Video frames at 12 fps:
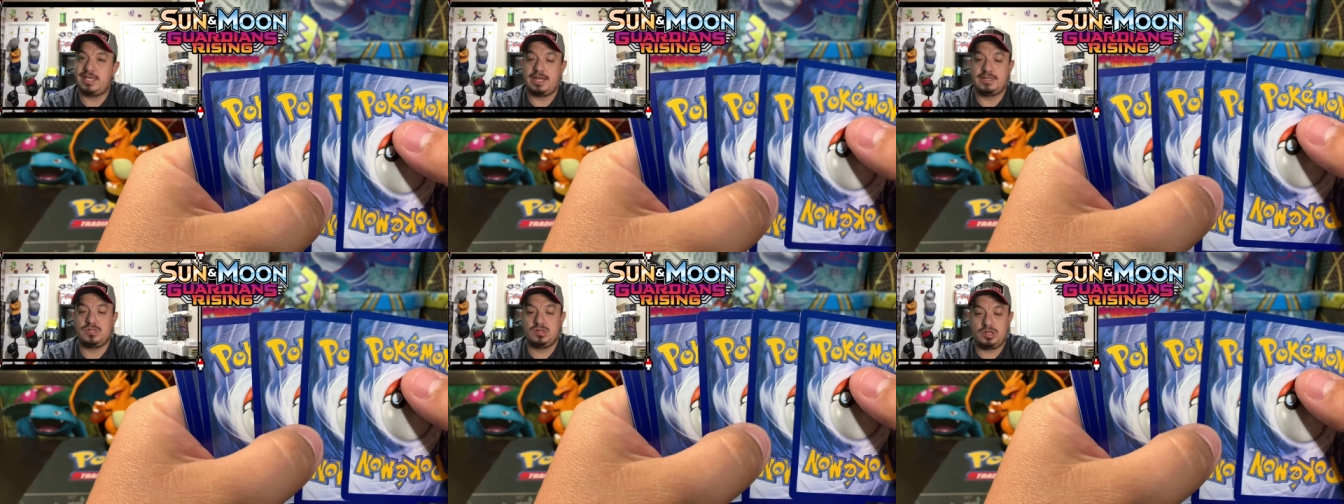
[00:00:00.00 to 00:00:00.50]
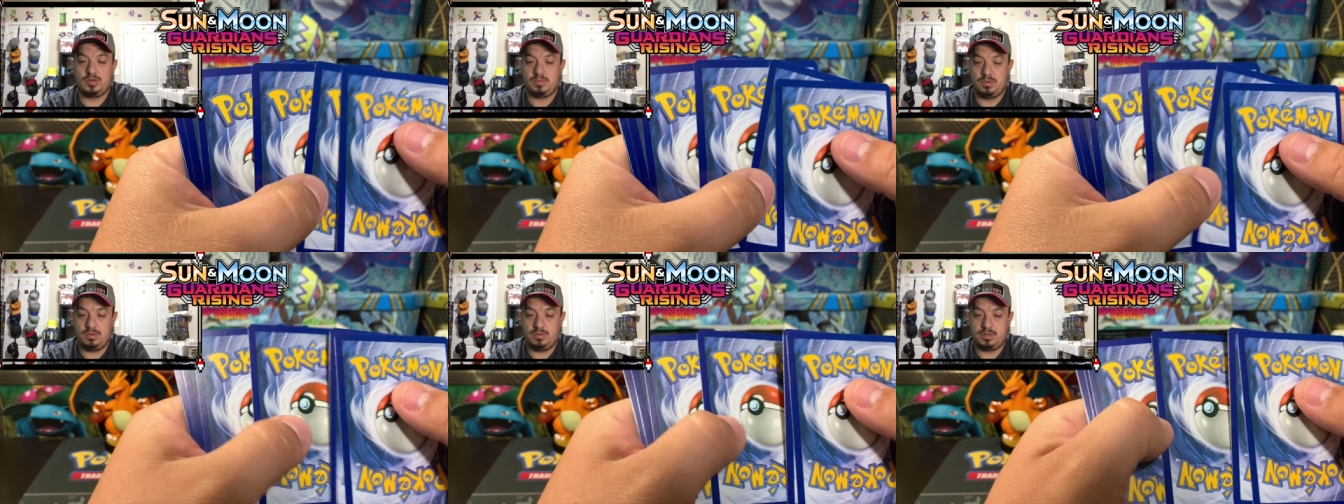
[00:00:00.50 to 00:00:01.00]
that I still need to
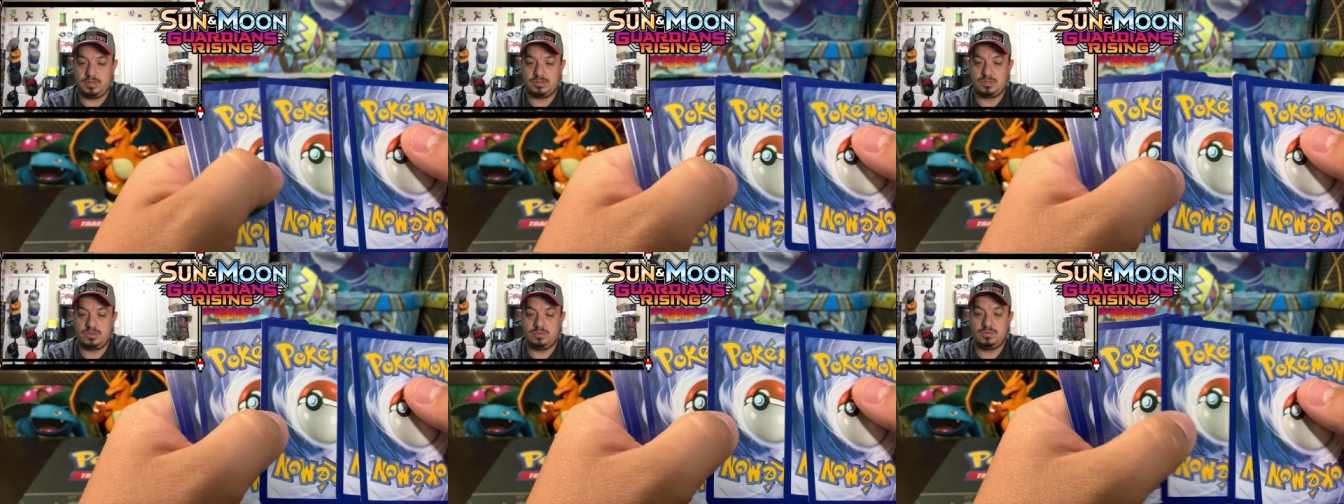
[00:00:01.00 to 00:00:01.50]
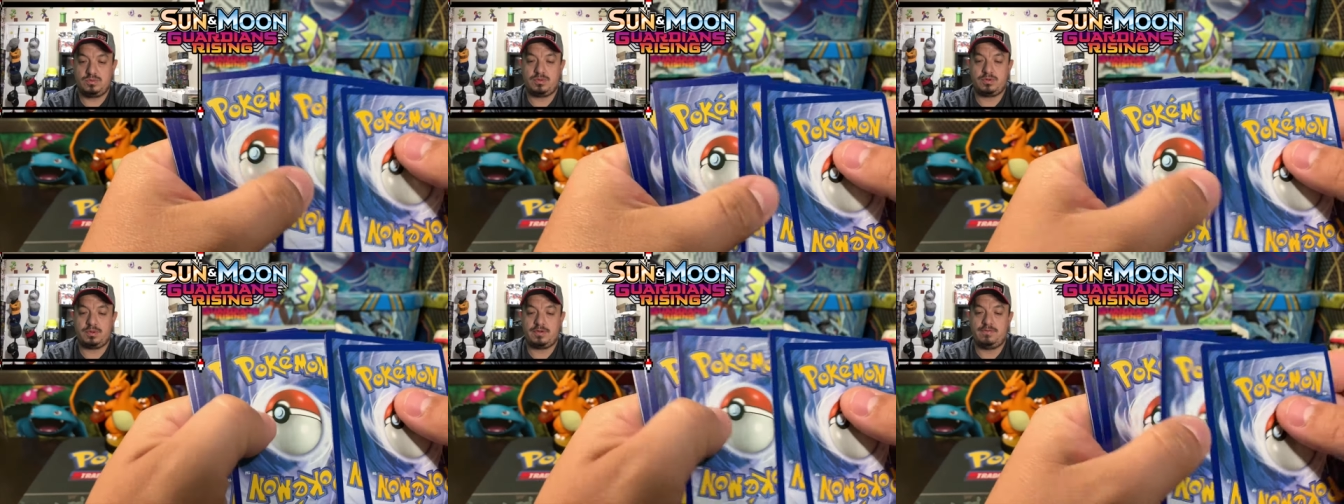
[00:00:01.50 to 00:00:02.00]
pull. One, two,
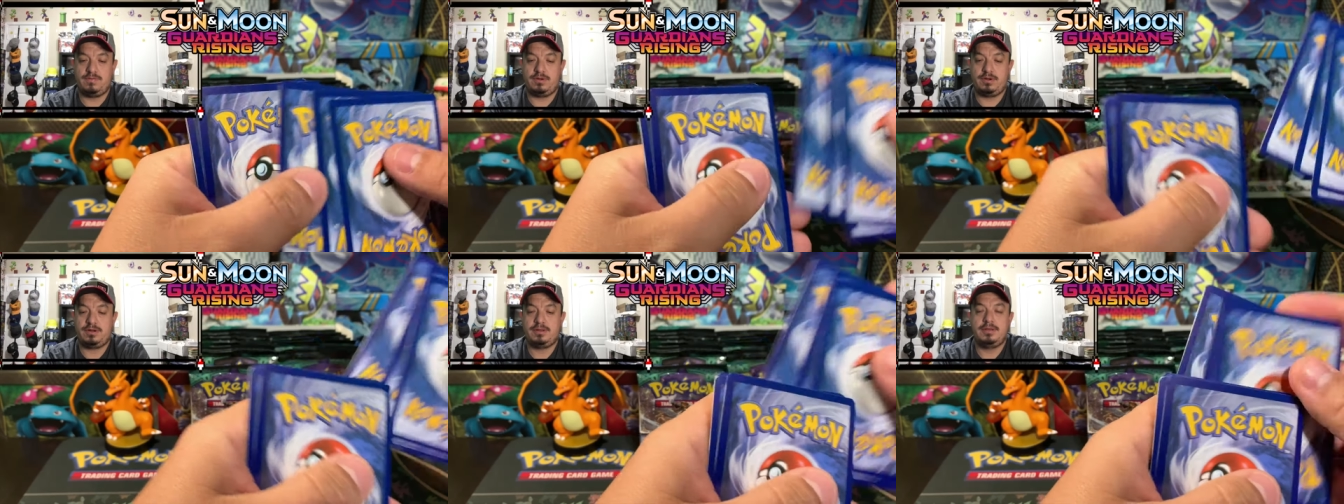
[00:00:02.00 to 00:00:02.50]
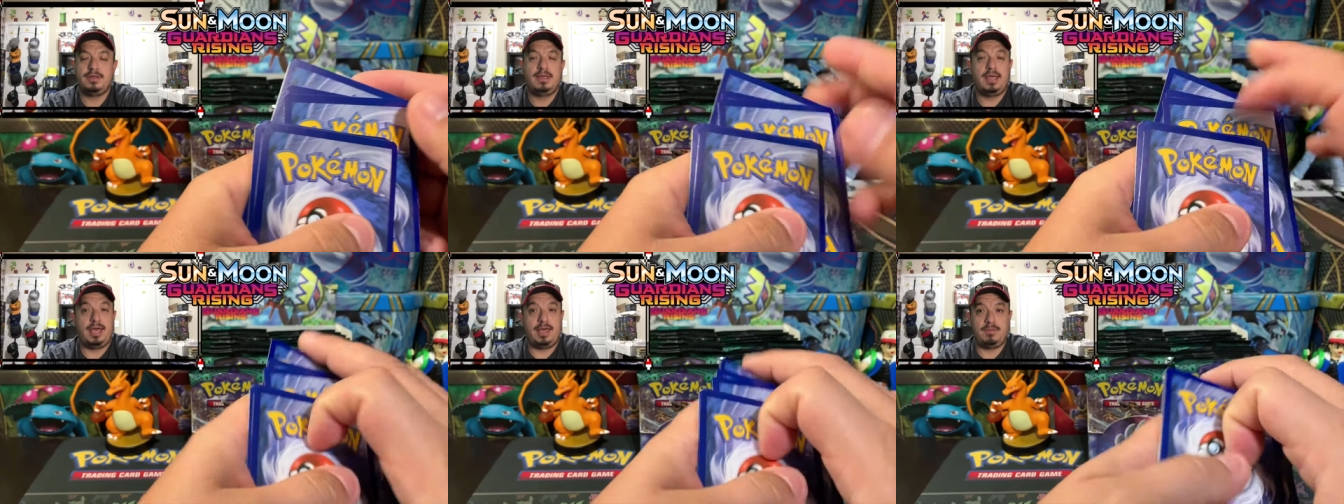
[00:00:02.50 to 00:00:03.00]
three, four.
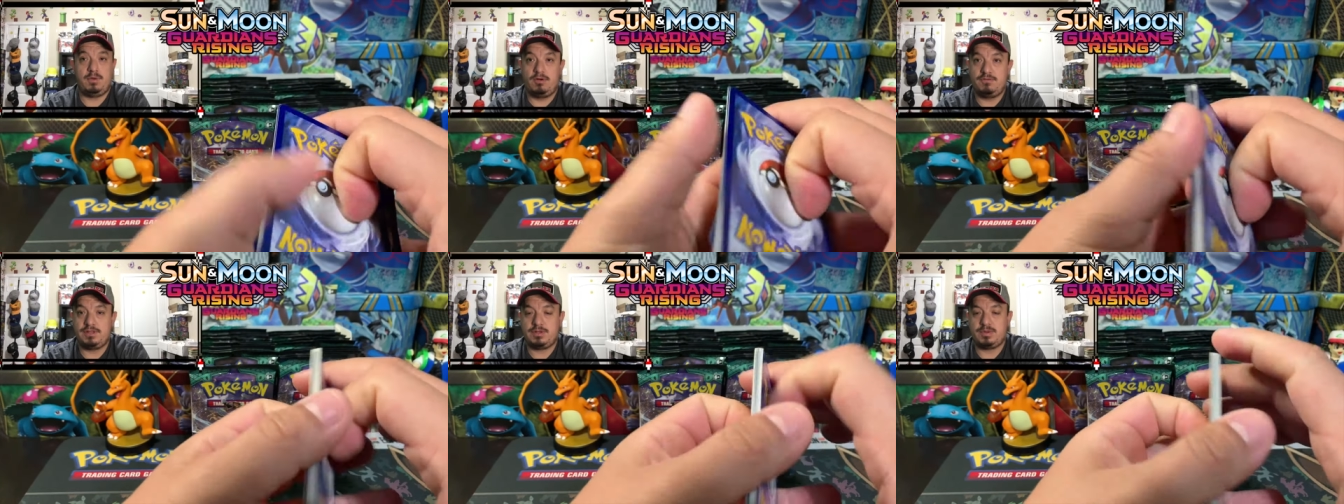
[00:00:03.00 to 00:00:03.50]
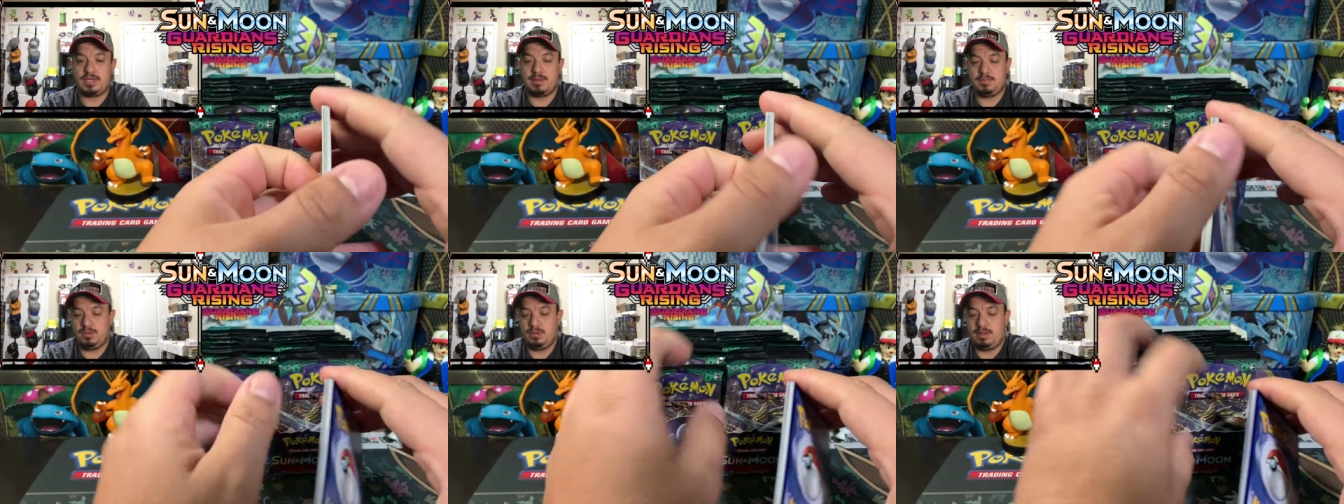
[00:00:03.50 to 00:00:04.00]
Um, hopefully we
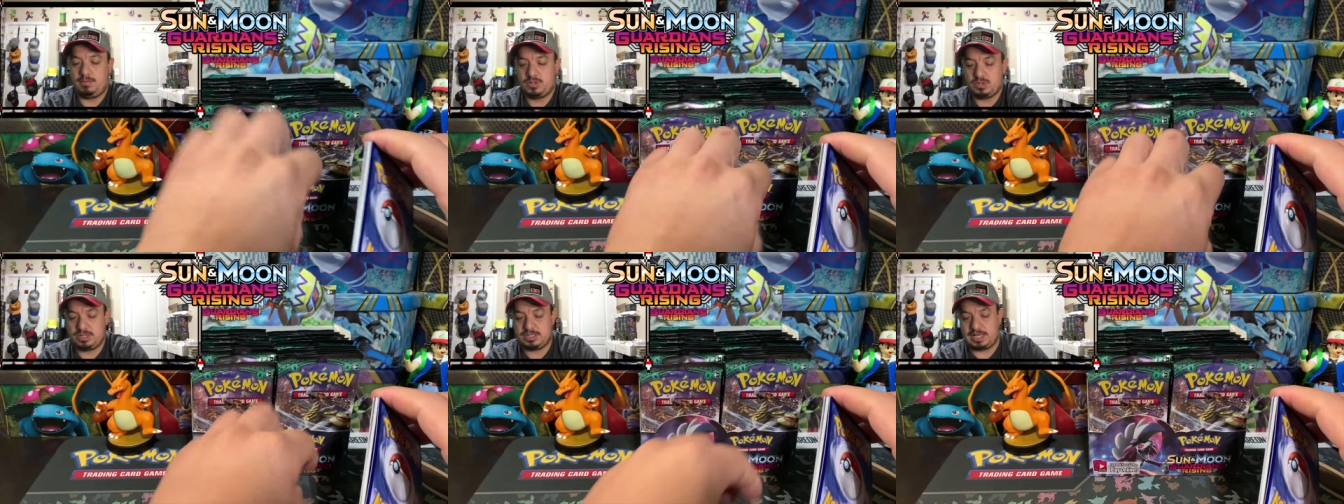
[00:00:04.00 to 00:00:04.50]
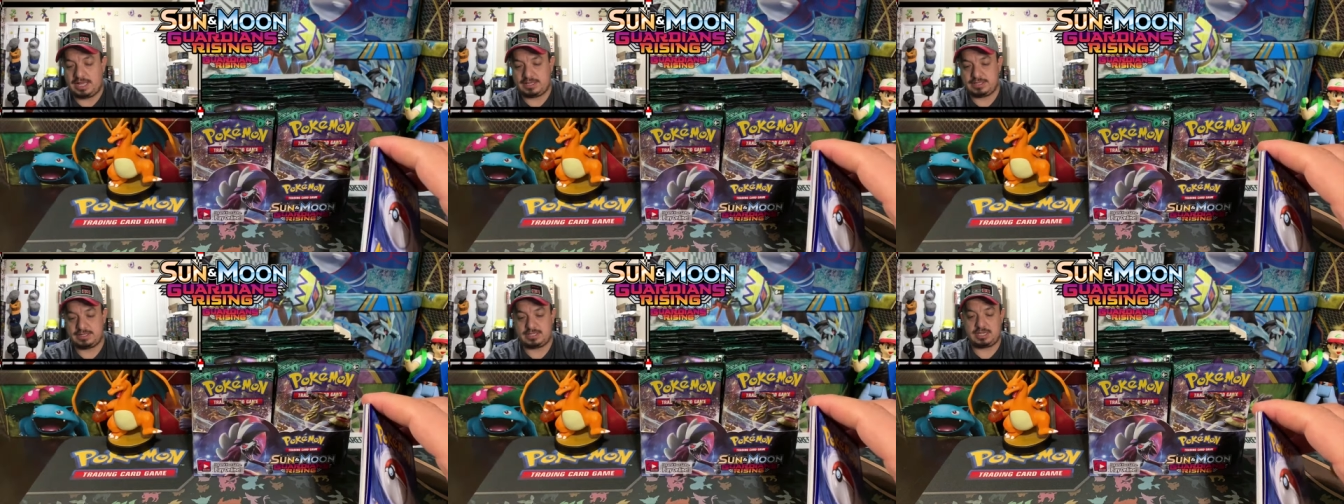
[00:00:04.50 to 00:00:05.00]
can pull, I'm sure it's
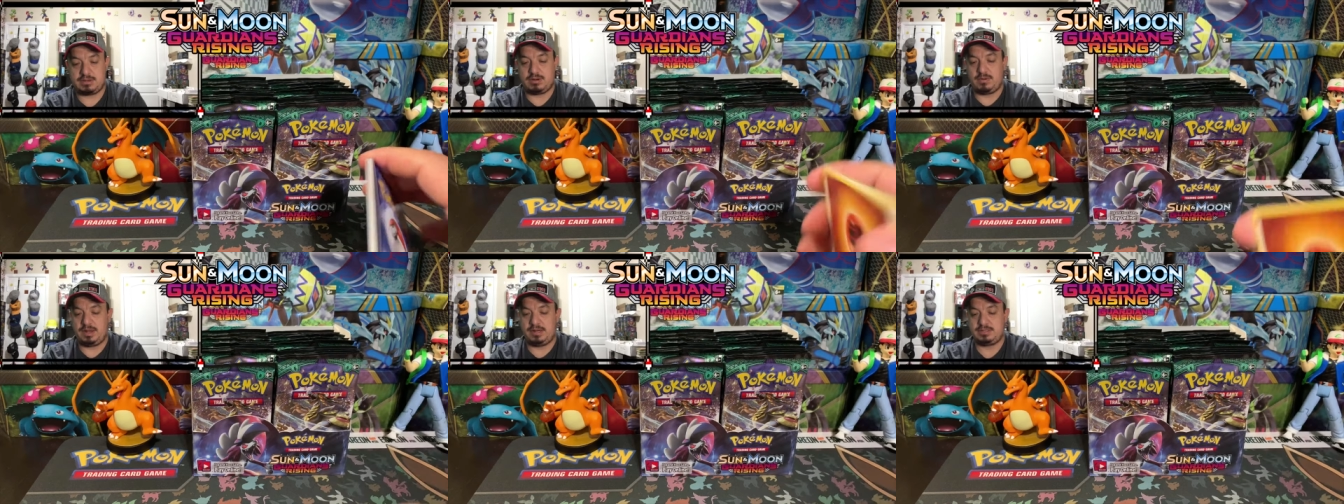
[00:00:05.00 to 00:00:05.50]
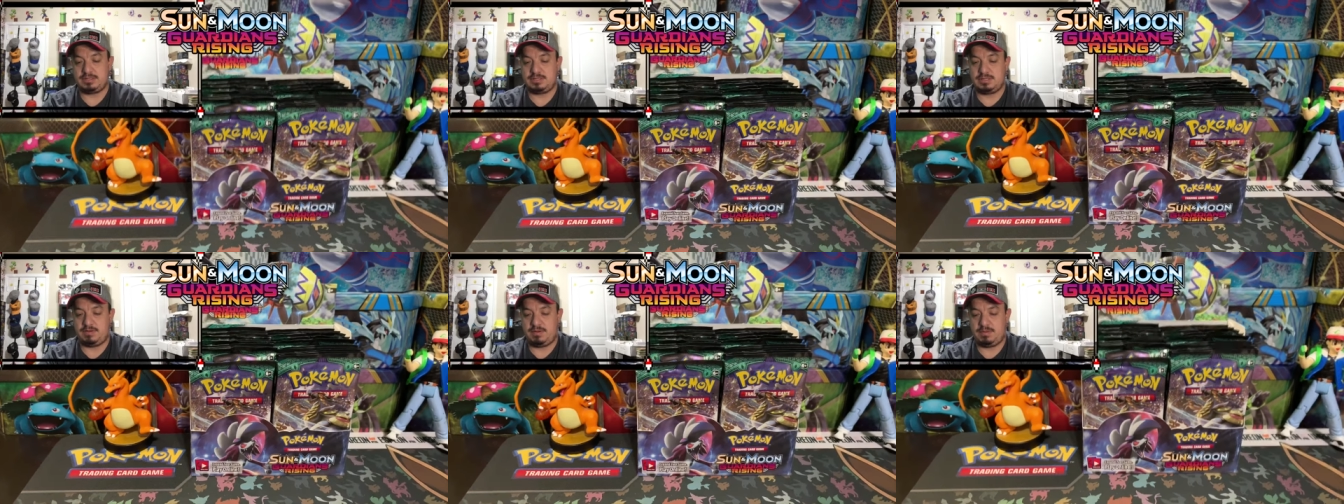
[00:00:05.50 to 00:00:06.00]
like the secret rares and
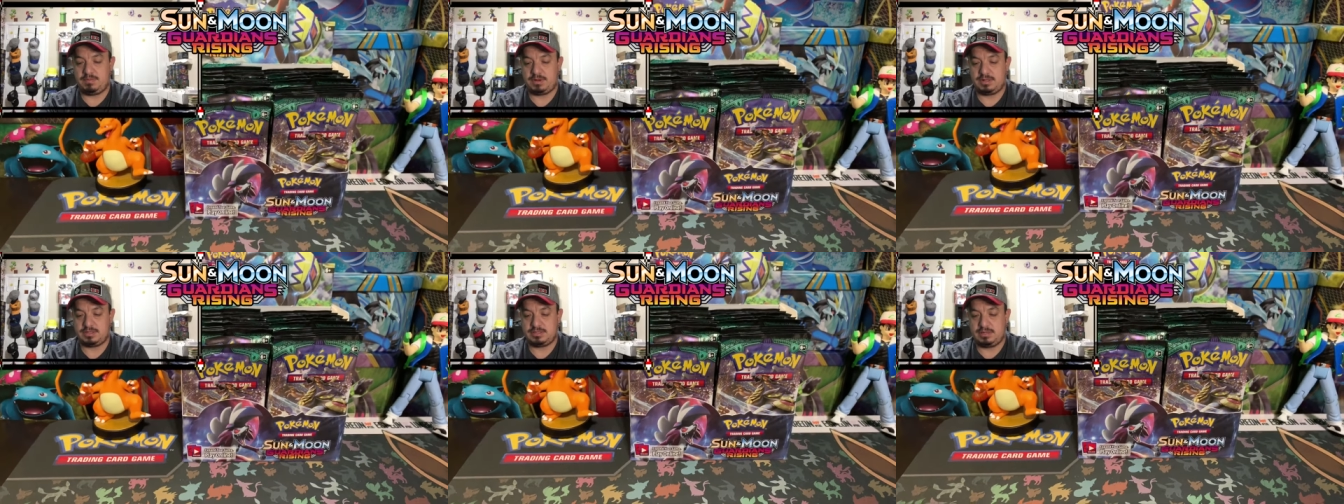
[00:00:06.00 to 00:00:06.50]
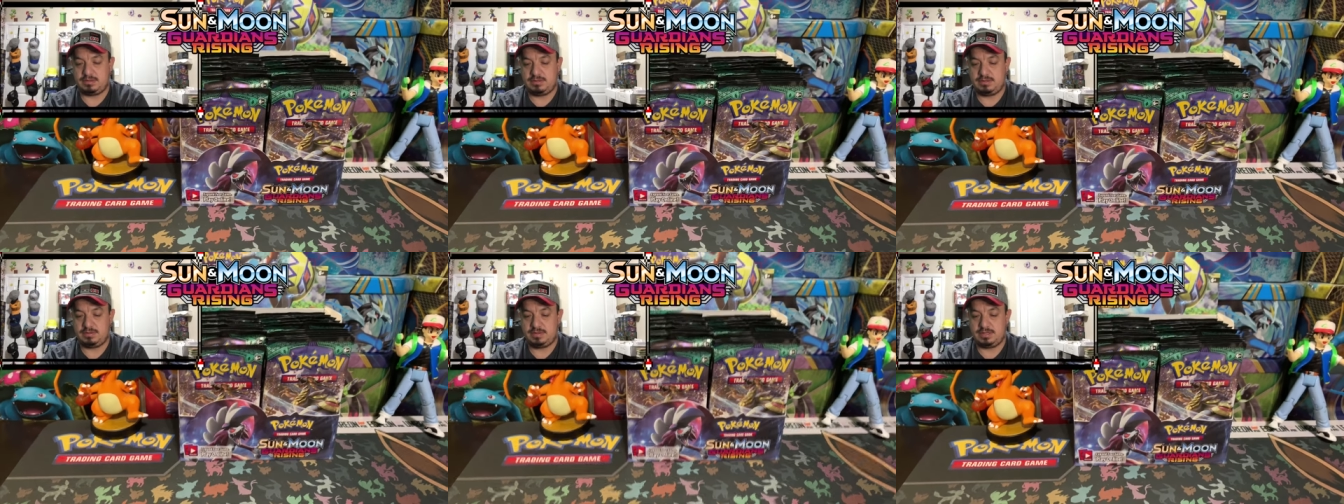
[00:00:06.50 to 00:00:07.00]
stuff. Let me bring this down
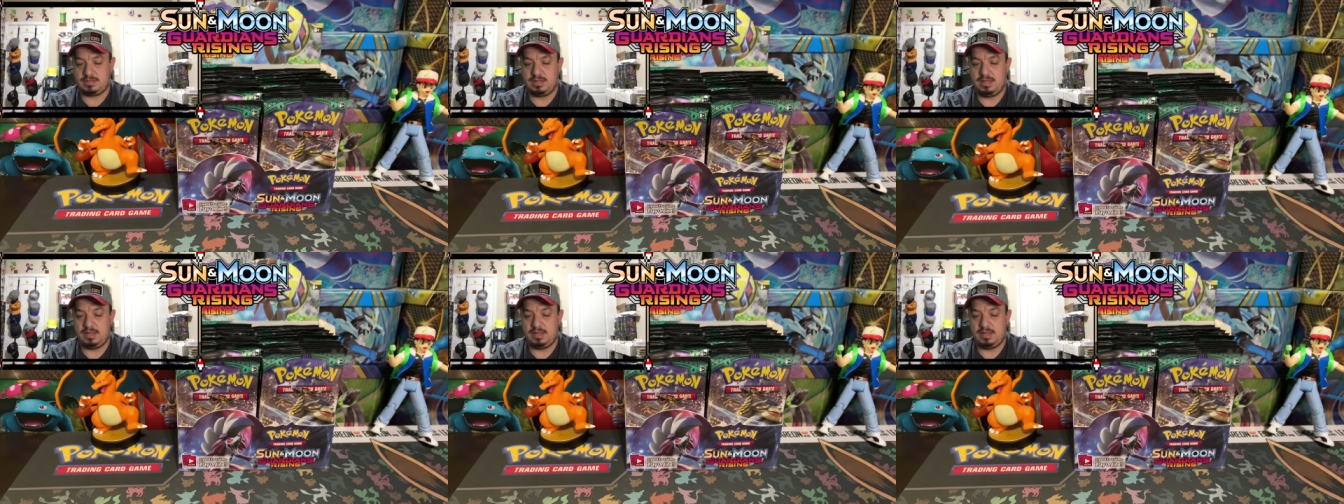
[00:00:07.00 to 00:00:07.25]
a little bit.